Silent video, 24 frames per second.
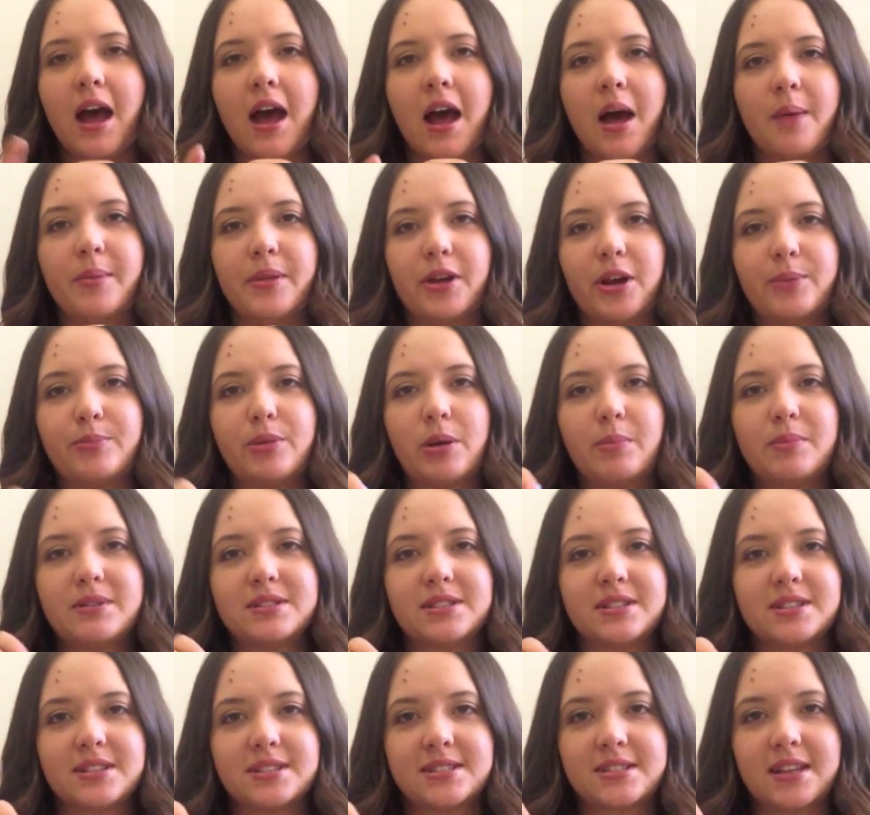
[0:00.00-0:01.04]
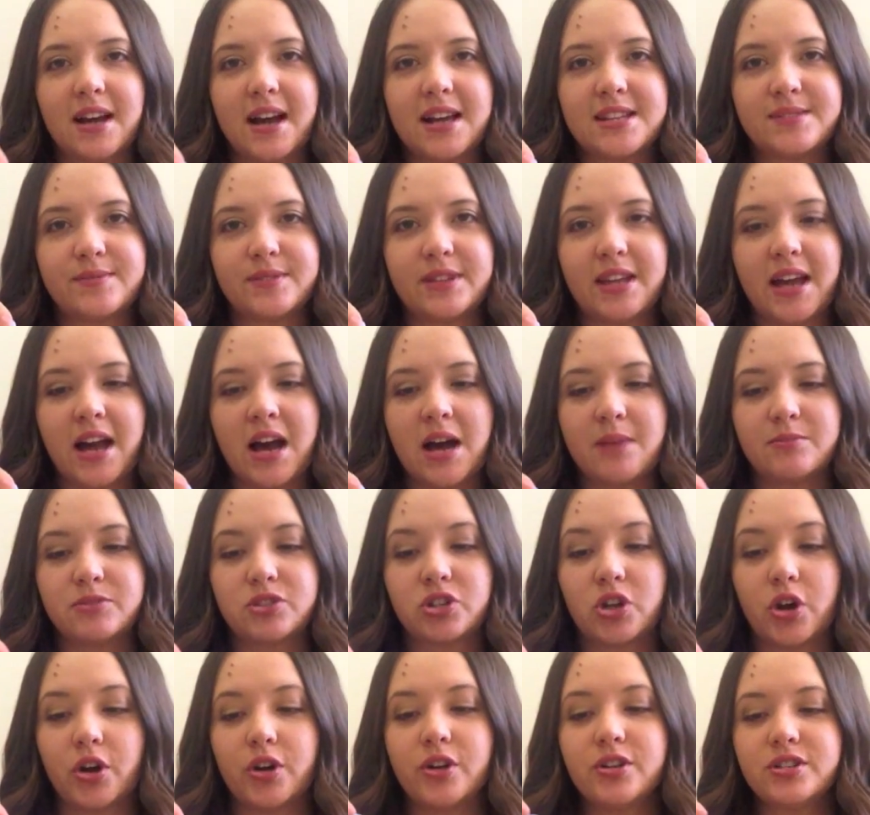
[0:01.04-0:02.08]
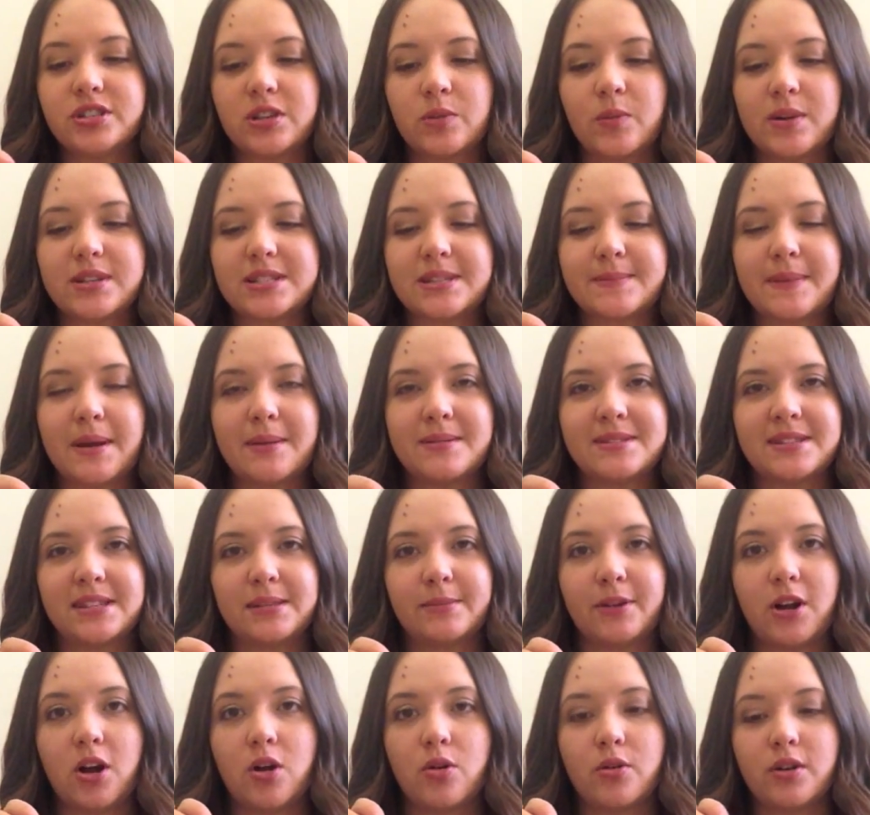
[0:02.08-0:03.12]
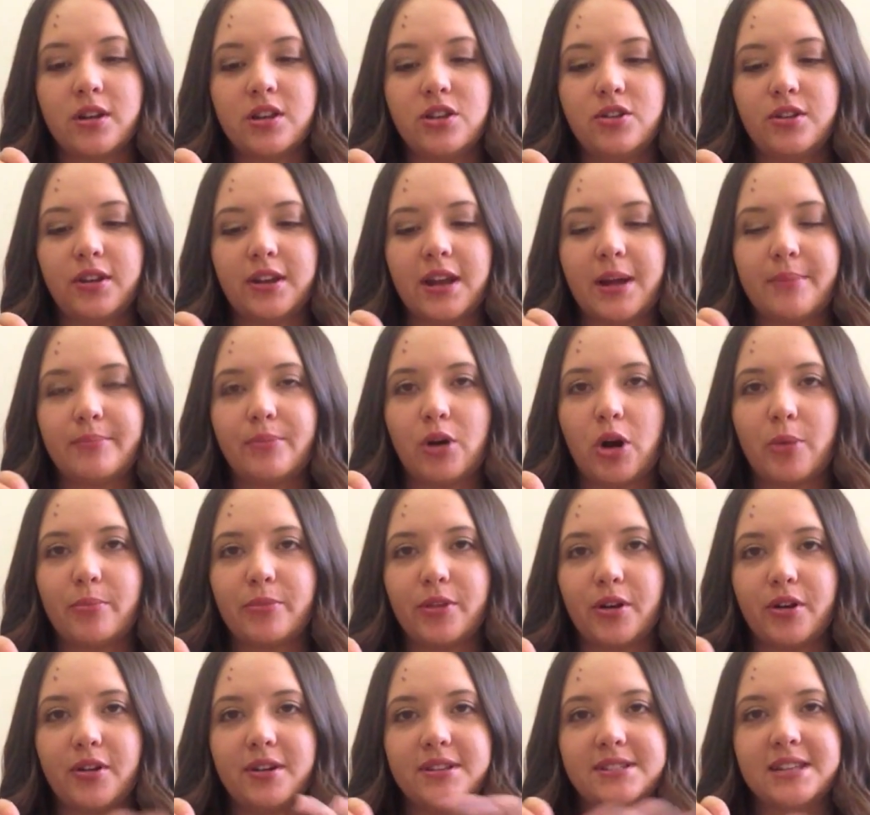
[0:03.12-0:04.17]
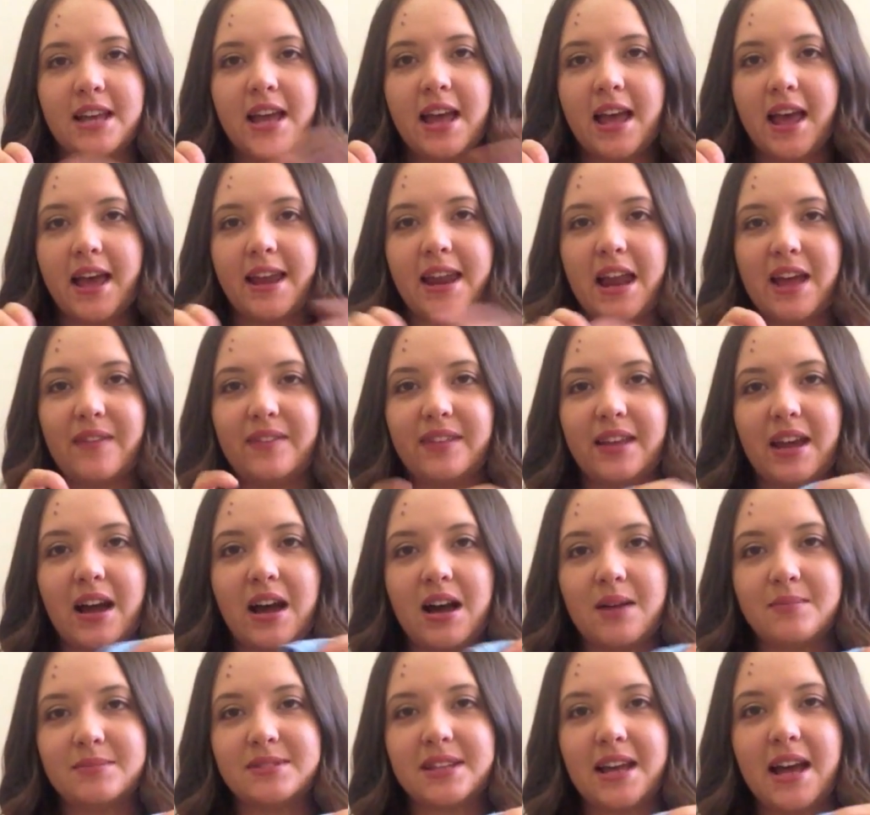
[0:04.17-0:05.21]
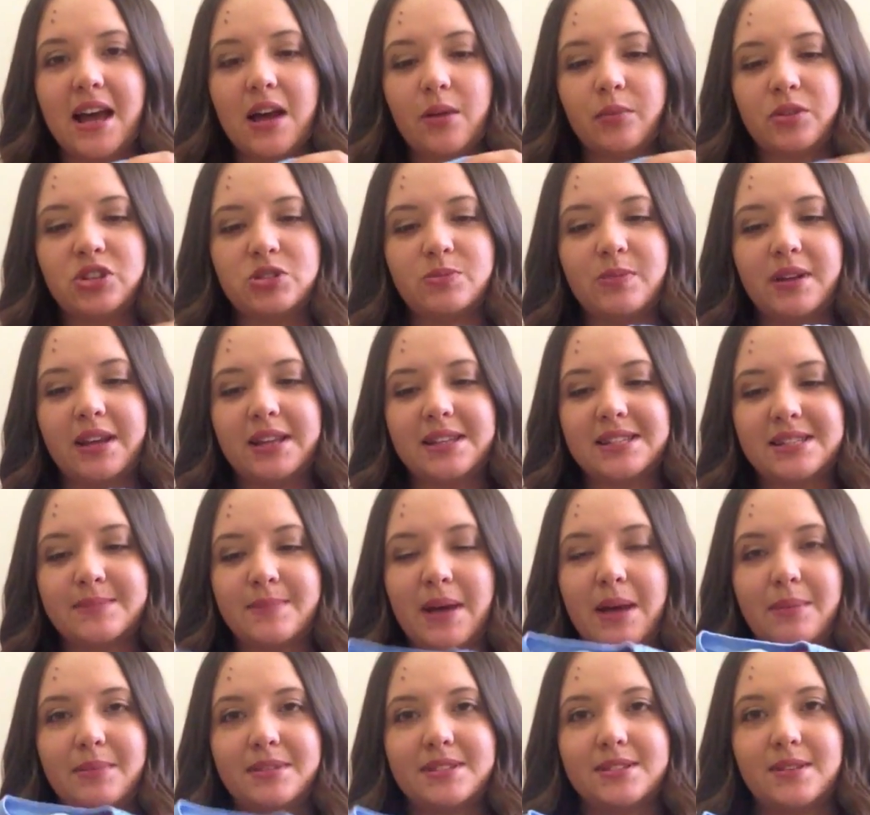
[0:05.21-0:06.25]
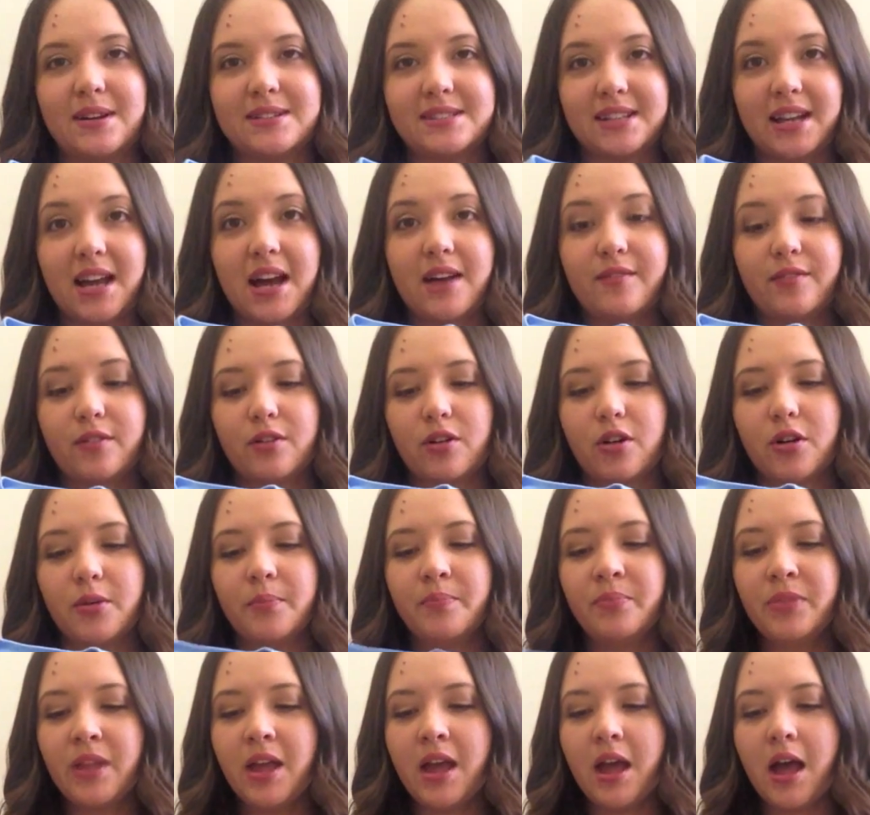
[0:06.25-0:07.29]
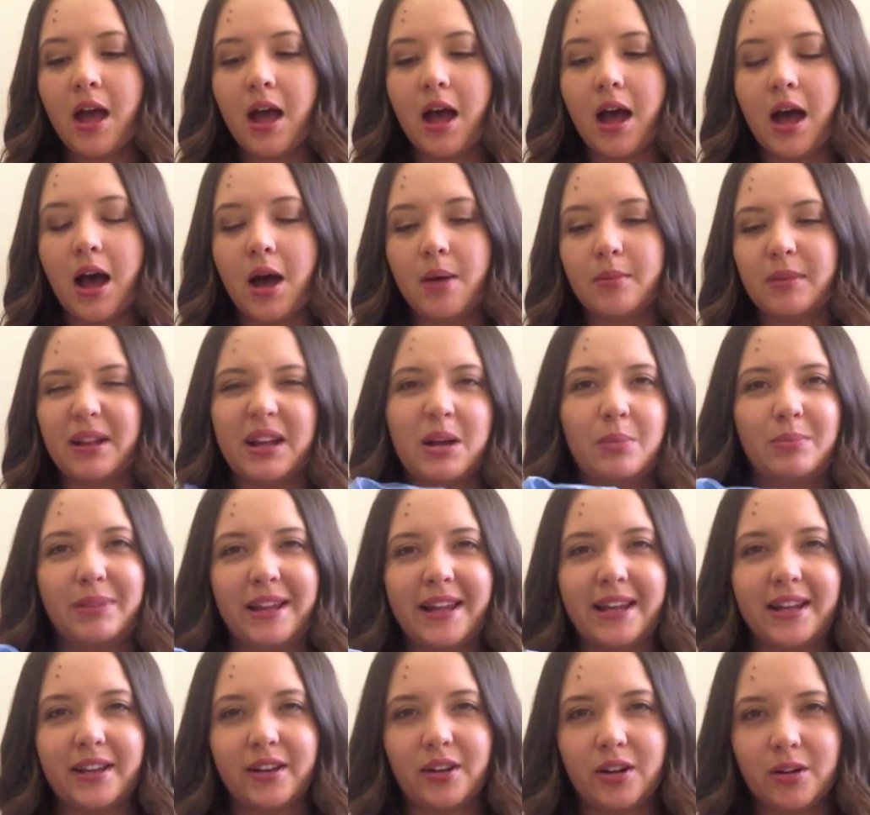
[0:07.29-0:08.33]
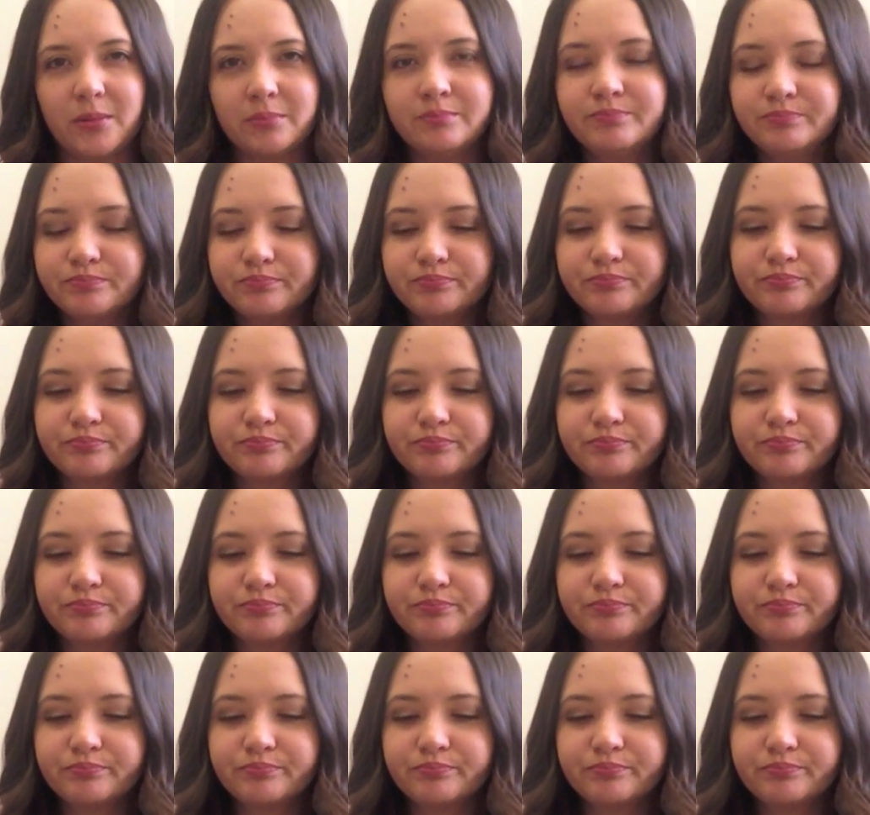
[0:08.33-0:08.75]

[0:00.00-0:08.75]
There are poppers on the sides where the arms go, so once the baby's a little bit older, you can unpop those and have the arms out, which means the baby still has a cover on, like a blanket on,